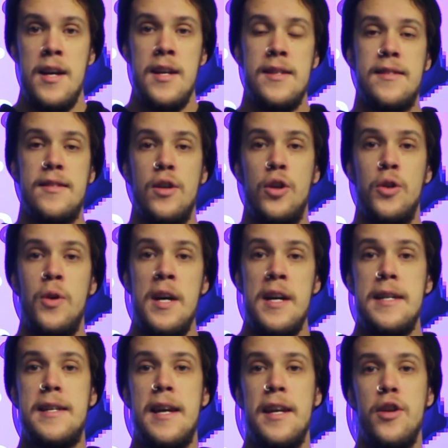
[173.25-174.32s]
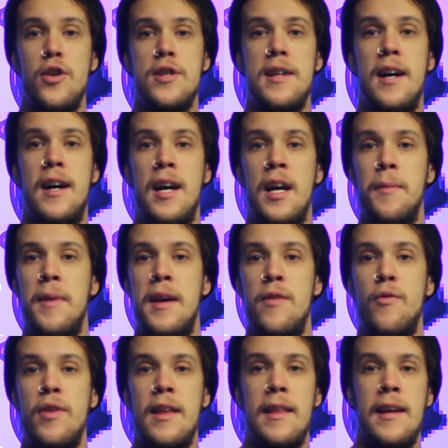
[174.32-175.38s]
So take your time
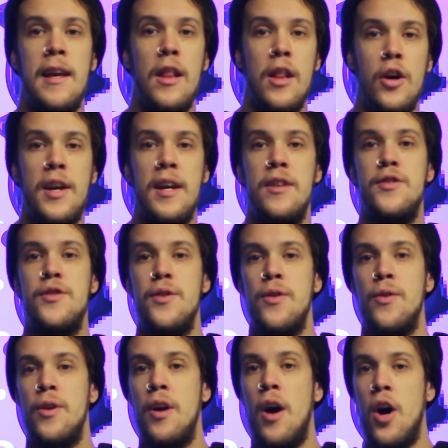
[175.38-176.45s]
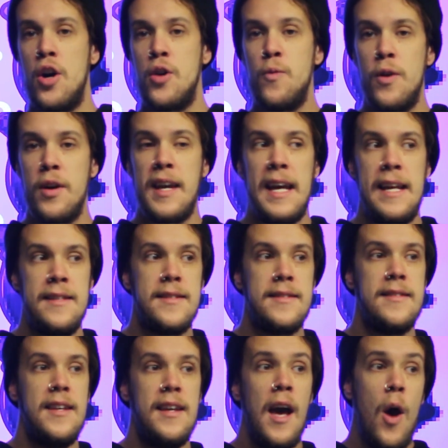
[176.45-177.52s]
and really look into your artwork and
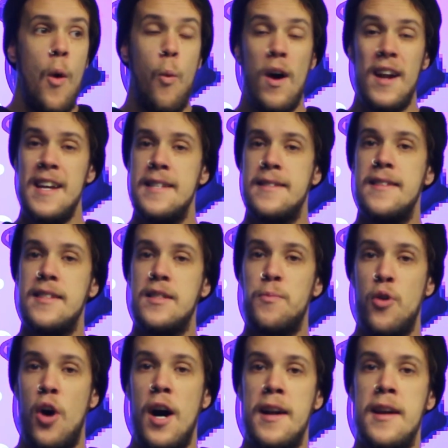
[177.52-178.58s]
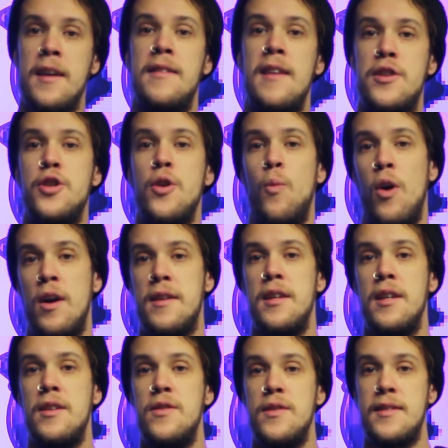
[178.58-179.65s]
see what is this product that you're
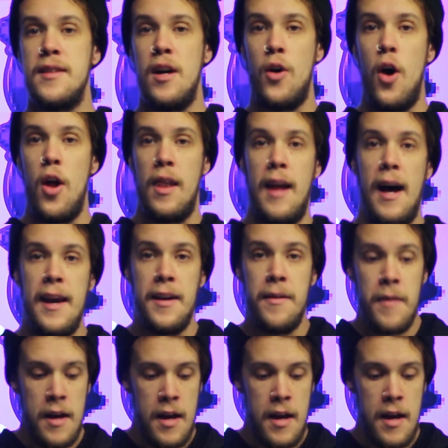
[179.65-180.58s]
wanting to sell online.